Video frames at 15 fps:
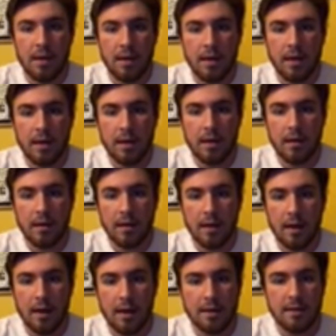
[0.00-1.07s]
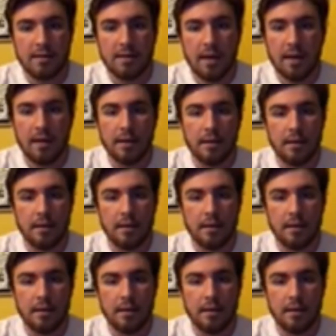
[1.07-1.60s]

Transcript: And I decided